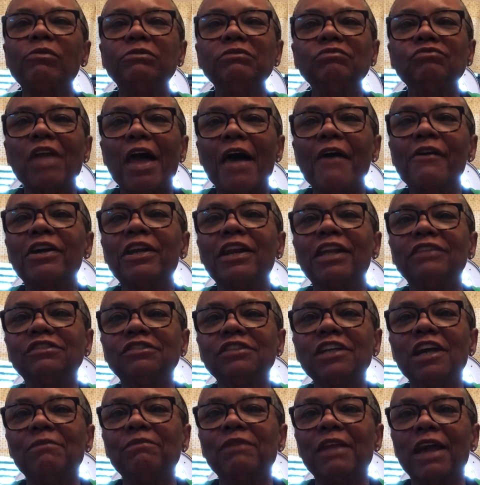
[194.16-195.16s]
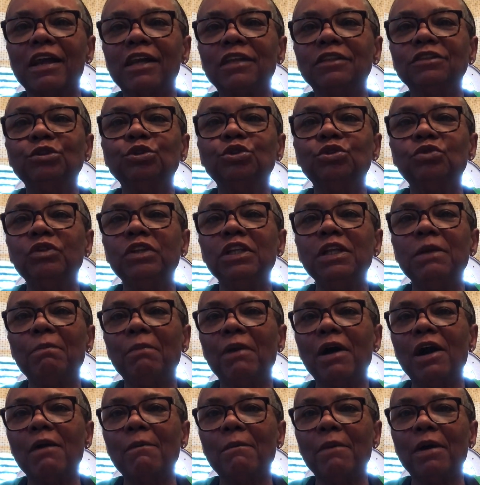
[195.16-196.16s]
How could I say I'm not going to do any
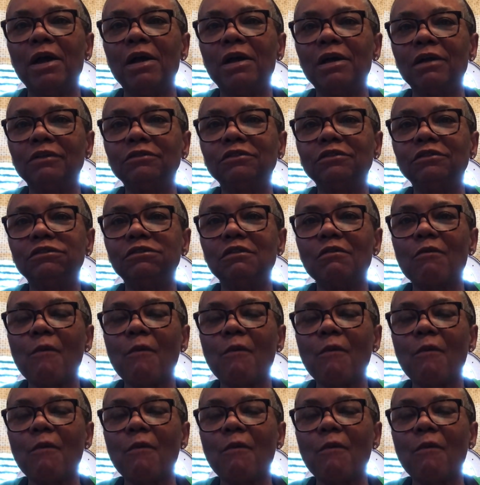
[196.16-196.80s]
mukbangs?